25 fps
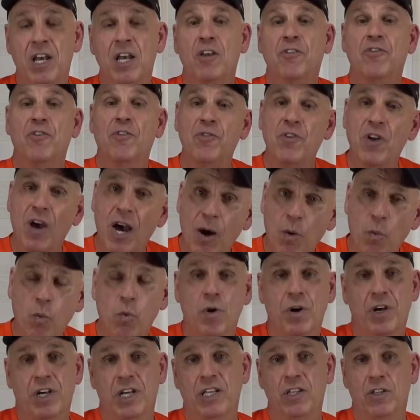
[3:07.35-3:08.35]
They're not
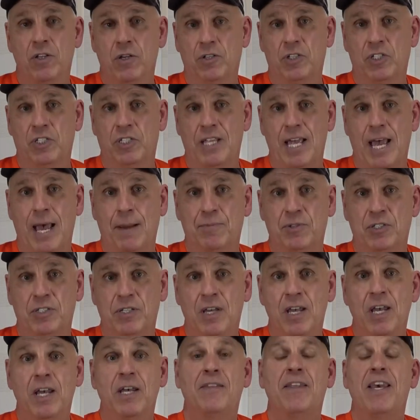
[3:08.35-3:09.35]
working their steps.
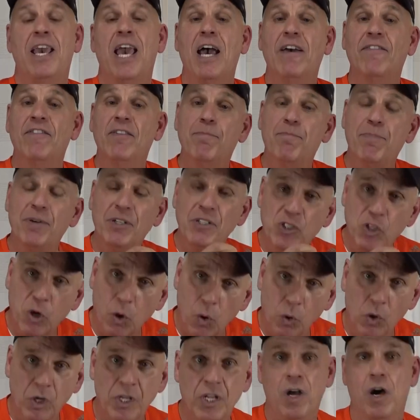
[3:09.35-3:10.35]
They haven't been
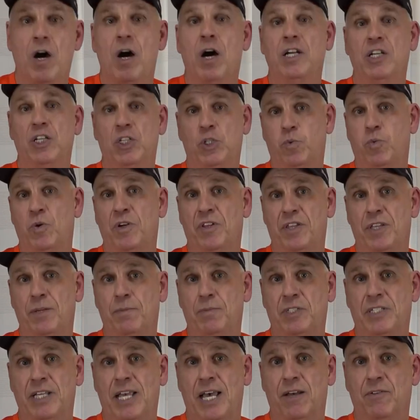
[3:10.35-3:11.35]
totally honest with
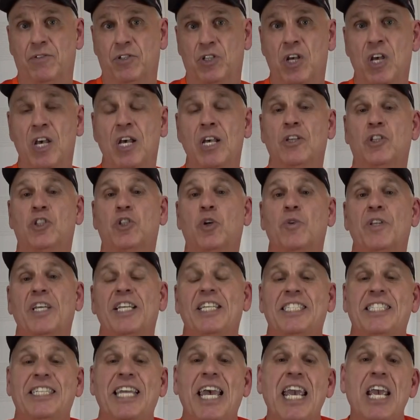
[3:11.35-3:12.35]
themselves. So they
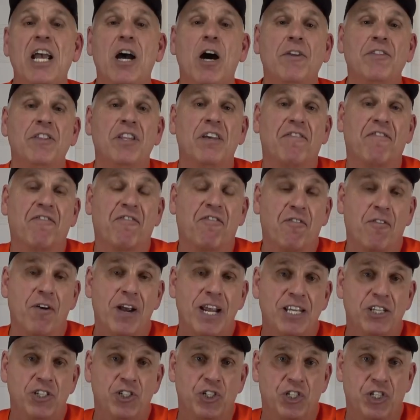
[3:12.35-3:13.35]
stay on the
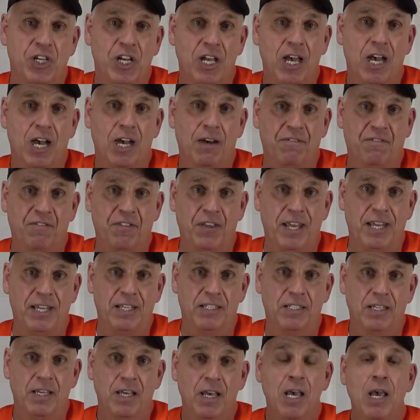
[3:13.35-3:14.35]
fringe of
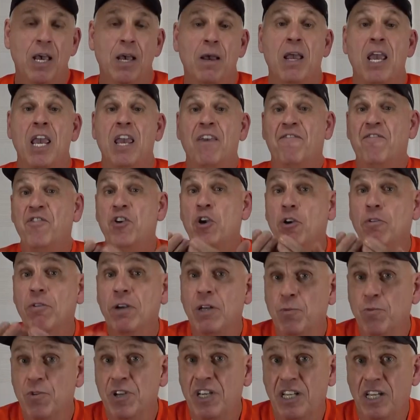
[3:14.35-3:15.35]
things. If you're
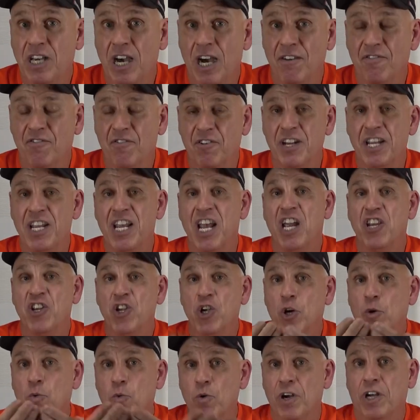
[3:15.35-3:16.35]
in recovery and
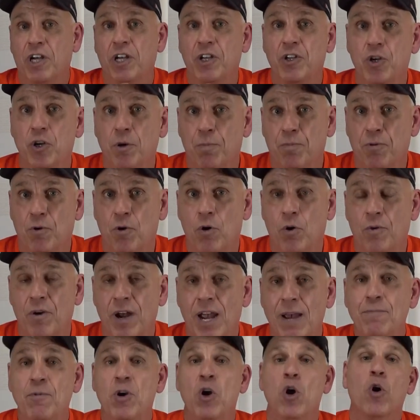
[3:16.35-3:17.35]
you're working your
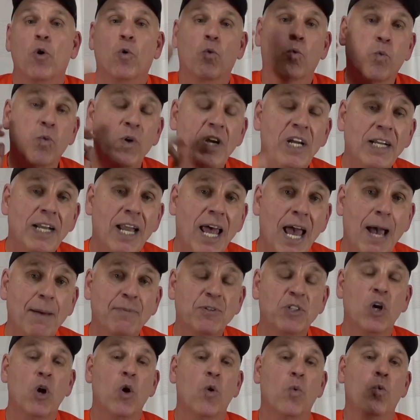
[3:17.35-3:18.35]
program,
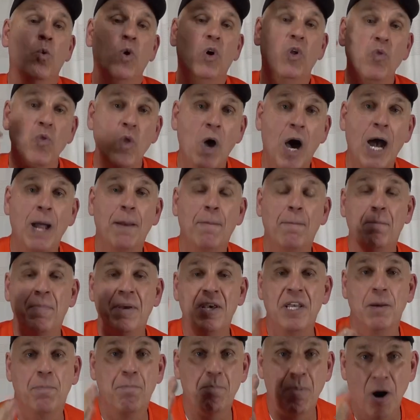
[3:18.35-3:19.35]
relapse will not
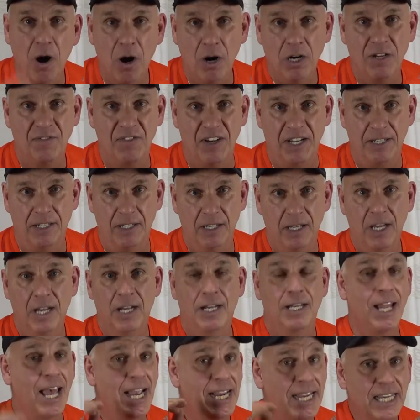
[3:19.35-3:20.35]
be a part of it.
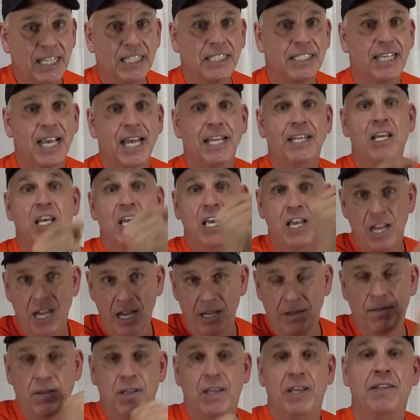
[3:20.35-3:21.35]
Like I said
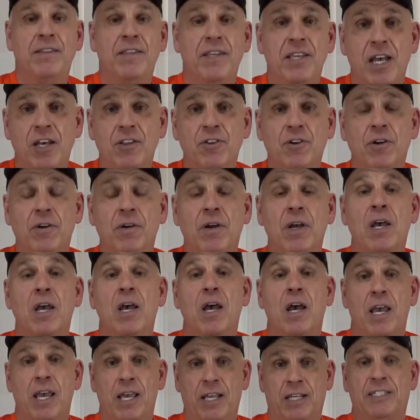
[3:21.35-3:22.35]
in, in the other
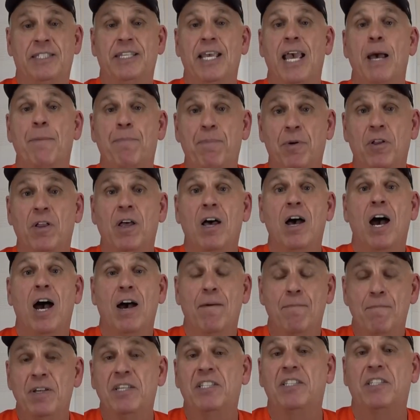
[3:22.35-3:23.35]
example
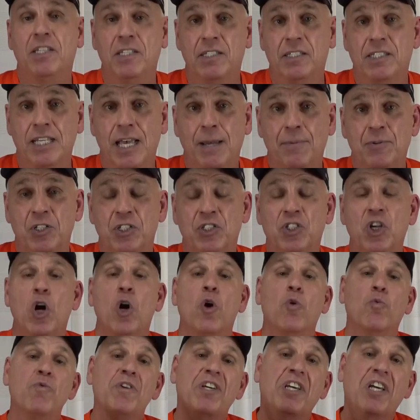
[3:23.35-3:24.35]
of misconceptions,
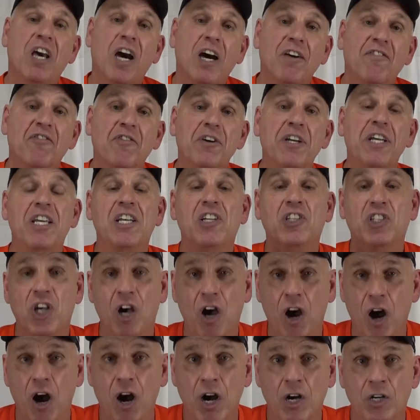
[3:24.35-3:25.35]
recovery is
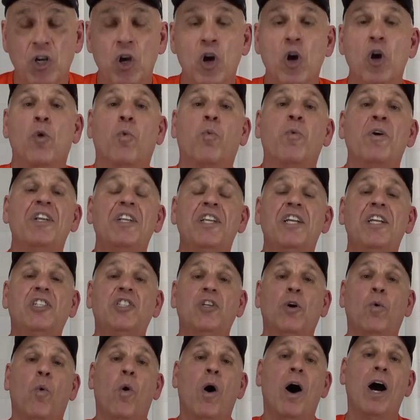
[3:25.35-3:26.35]
hard. We need to
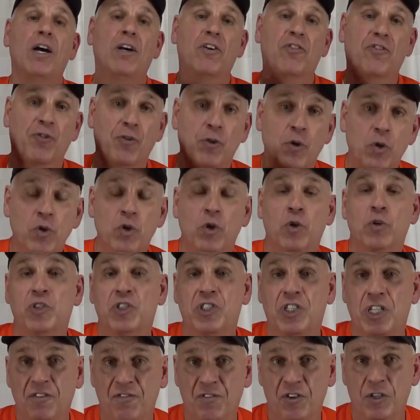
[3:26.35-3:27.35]
walk through those
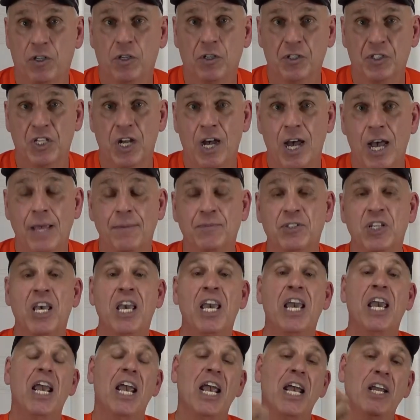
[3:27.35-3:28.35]
difficult times
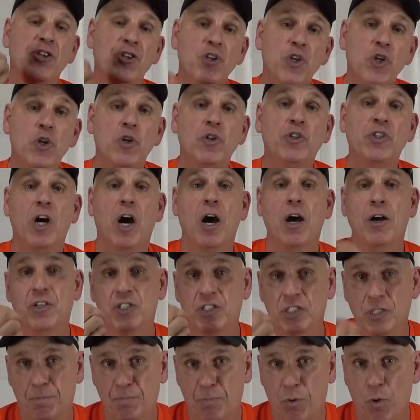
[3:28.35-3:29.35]
and use our
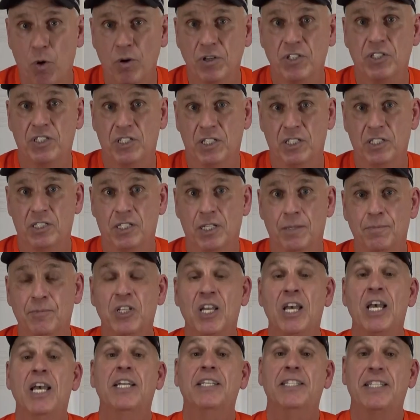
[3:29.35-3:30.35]
support systems
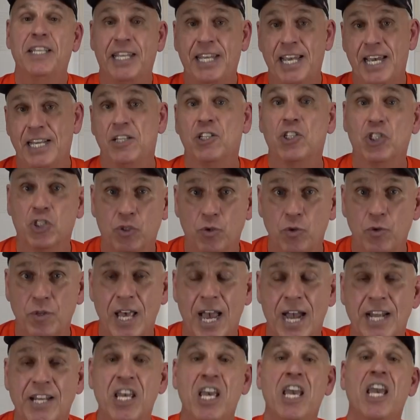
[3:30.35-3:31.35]
to get us through
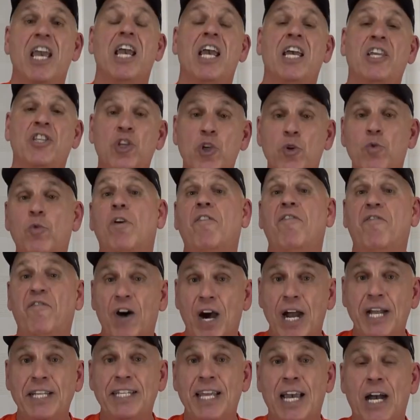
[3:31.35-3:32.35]
that. And you will
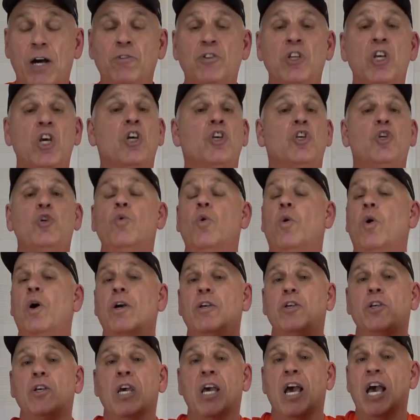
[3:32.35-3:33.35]
find out you will,
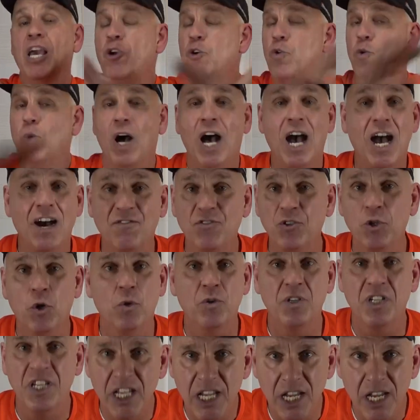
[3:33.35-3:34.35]
you will have no
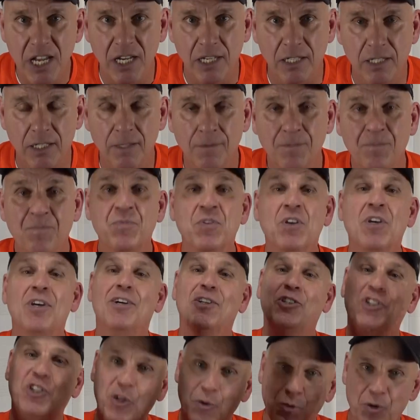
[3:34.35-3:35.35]
need
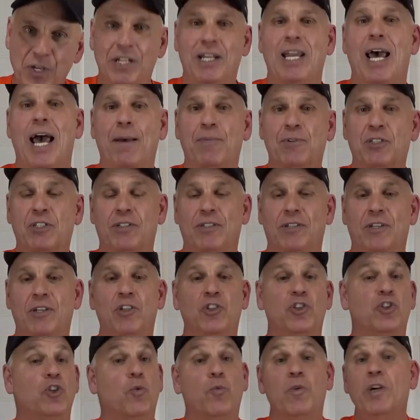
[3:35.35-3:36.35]
to relapse.
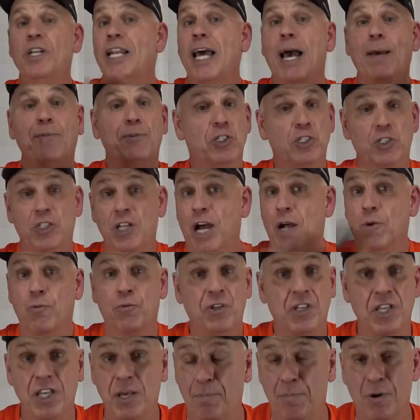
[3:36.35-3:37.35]
So relapse is not
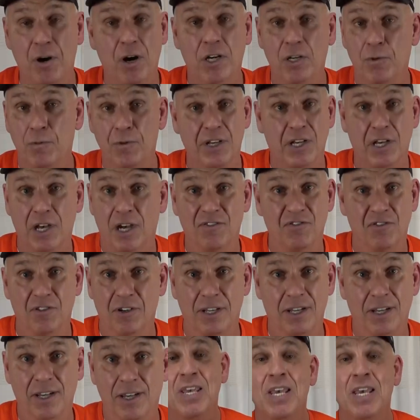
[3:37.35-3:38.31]
really a part of recovery.